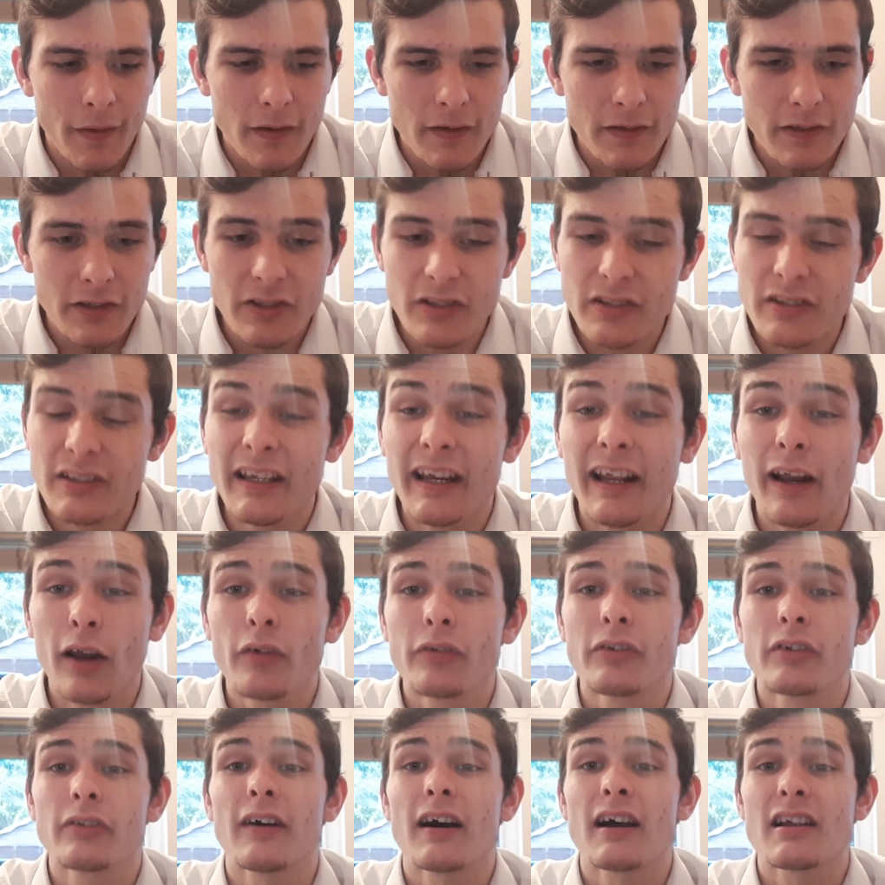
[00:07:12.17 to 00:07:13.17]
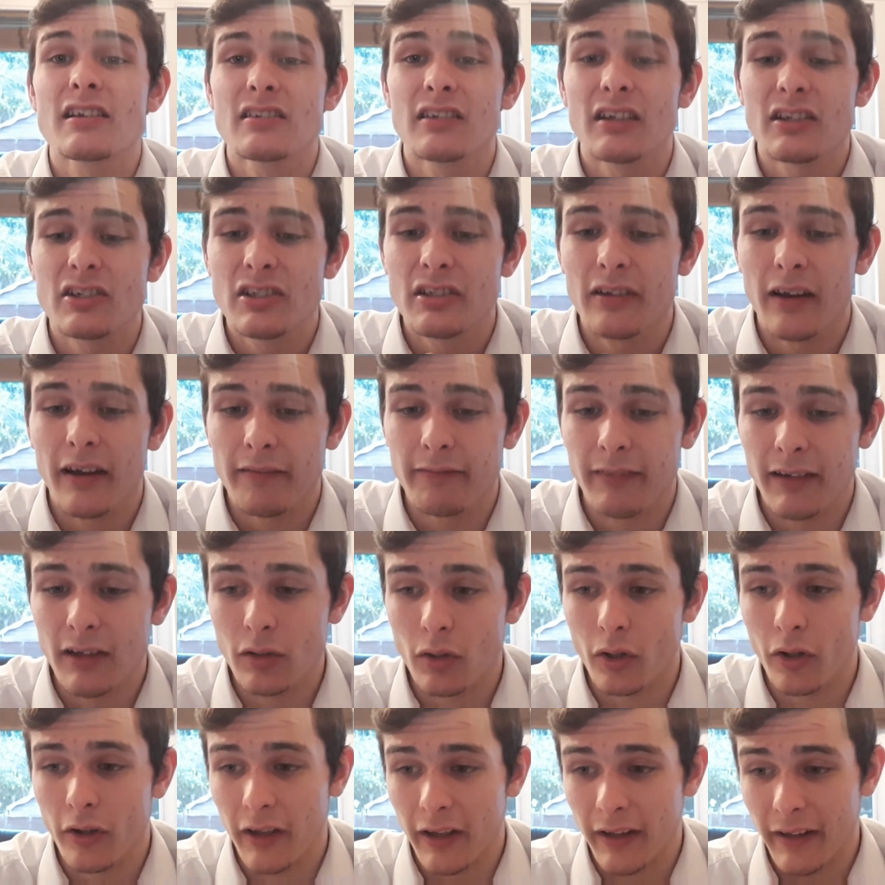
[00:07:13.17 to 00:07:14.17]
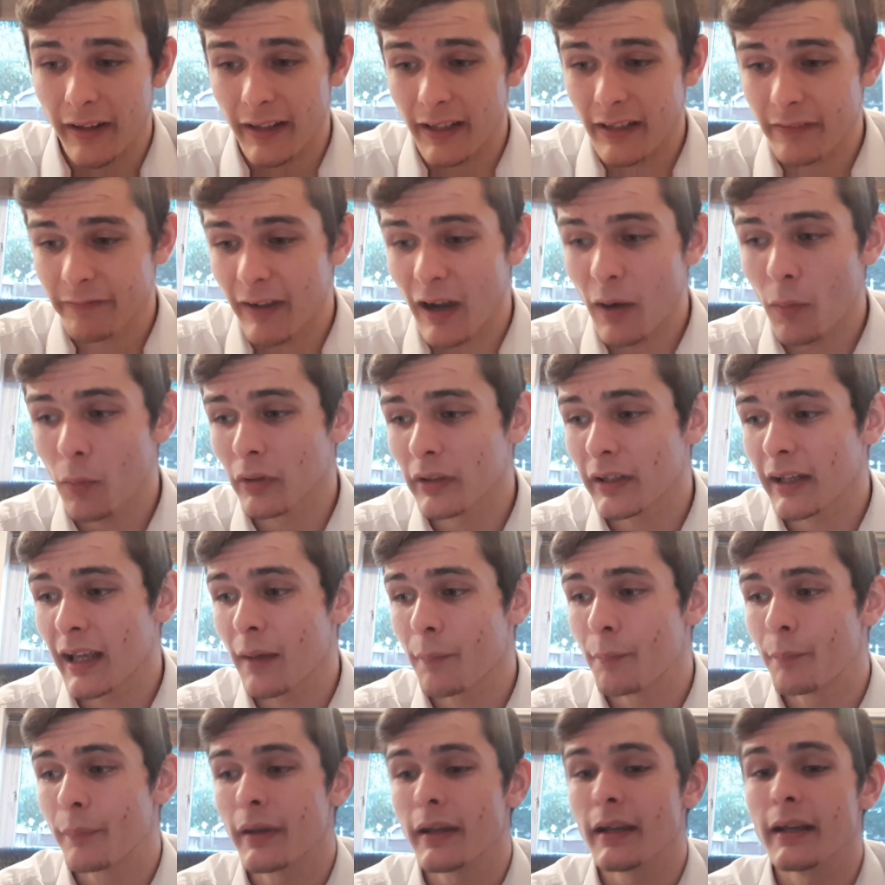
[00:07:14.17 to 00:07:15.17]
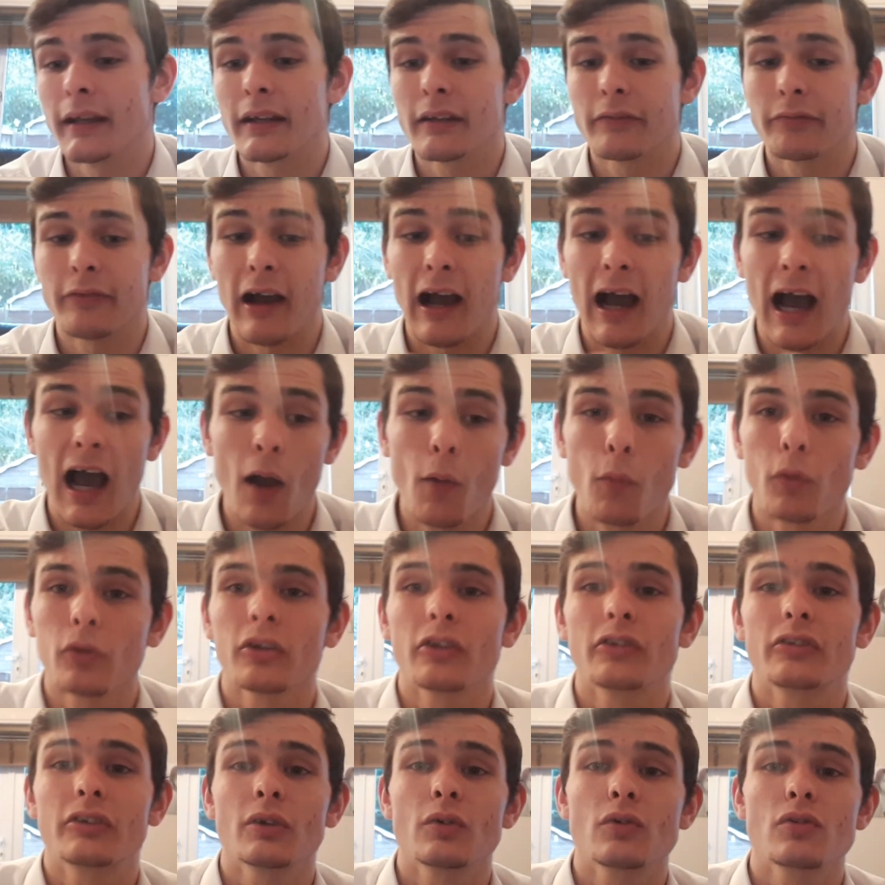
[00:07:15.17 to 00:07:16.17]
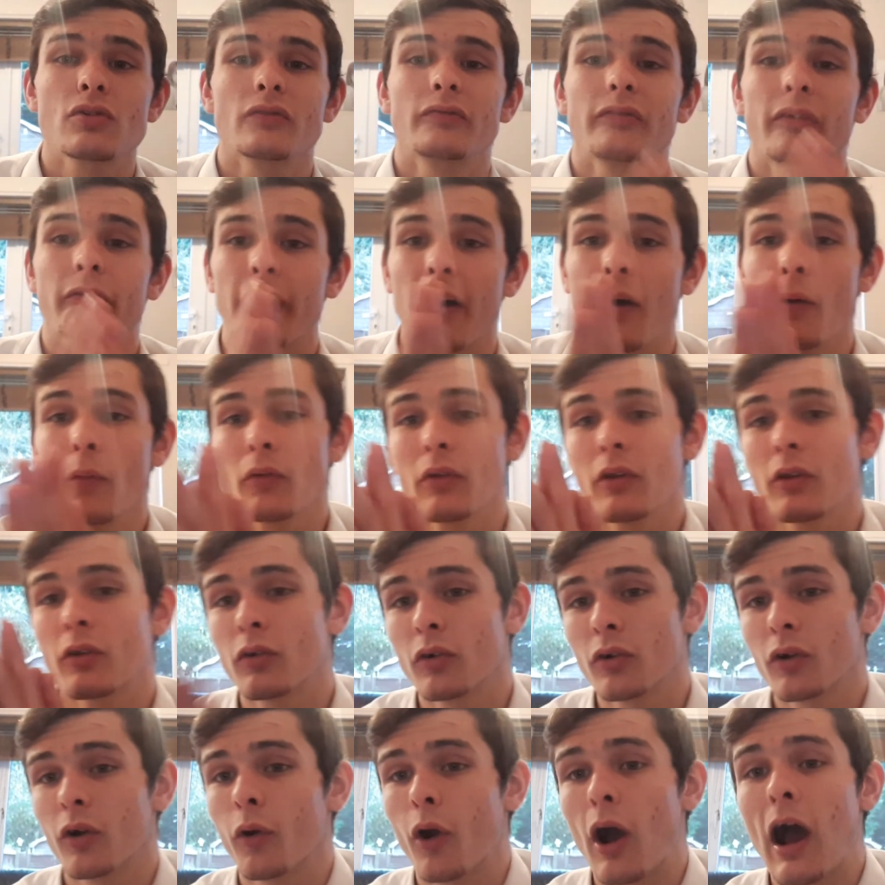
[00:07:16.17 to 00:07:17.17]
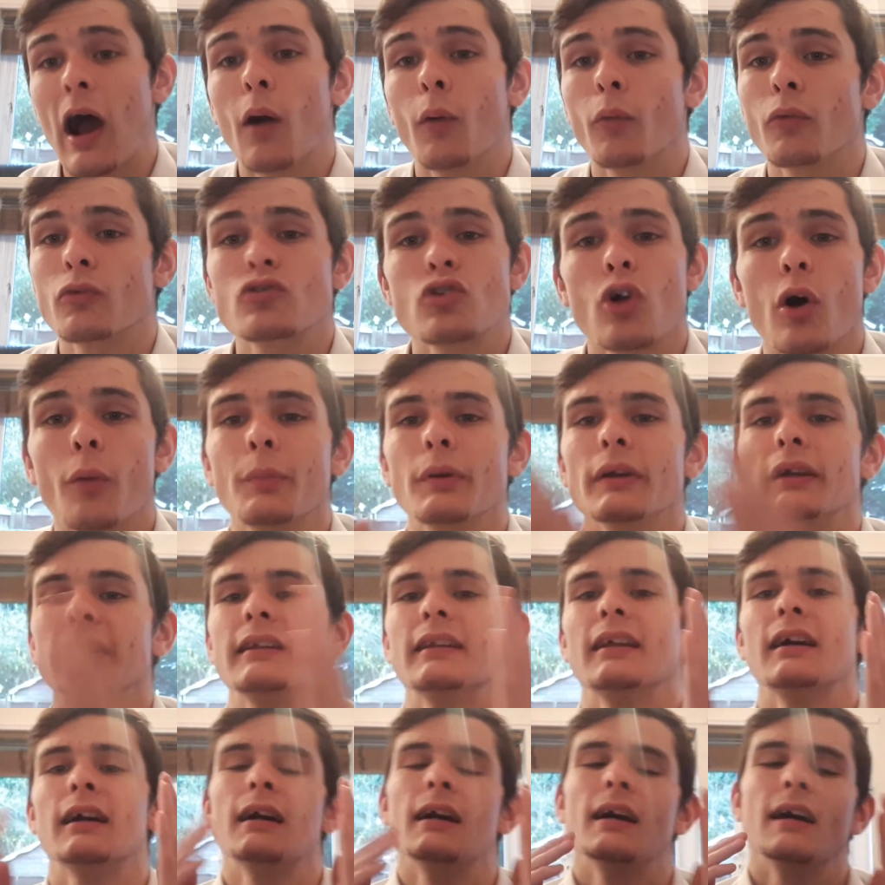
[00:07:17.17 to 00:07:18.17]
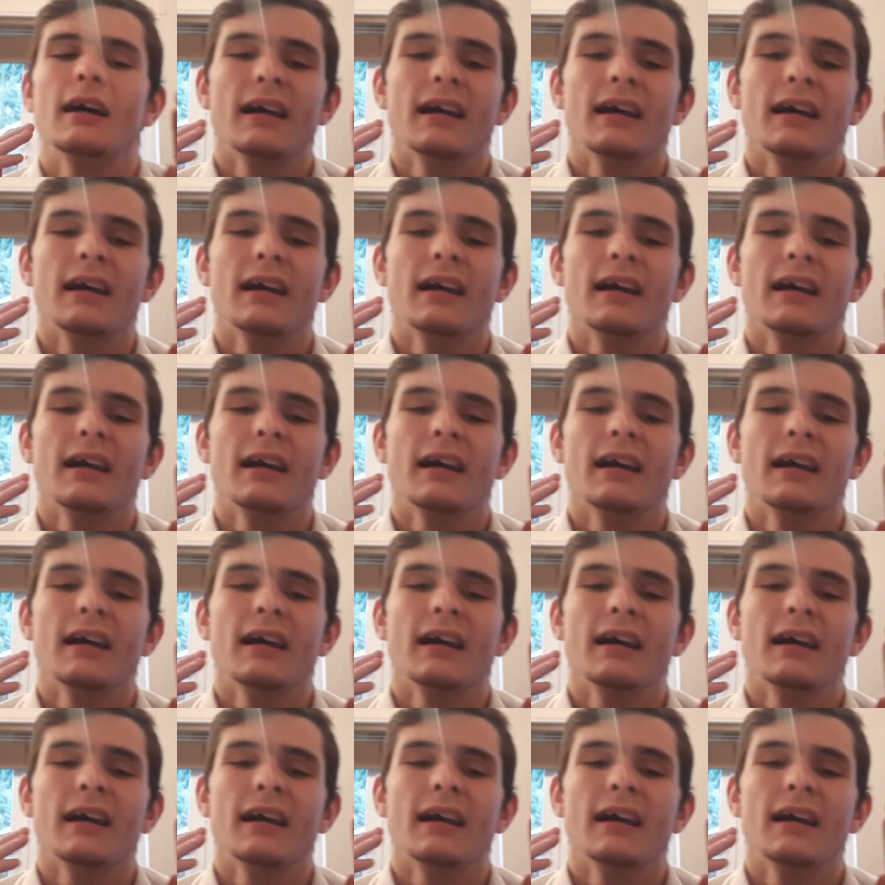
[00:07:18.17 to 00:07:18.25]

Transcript: you just need to get off your ass and actually like, wait, look, if I want to get paid, if I want to do something, if I want to go out shopping,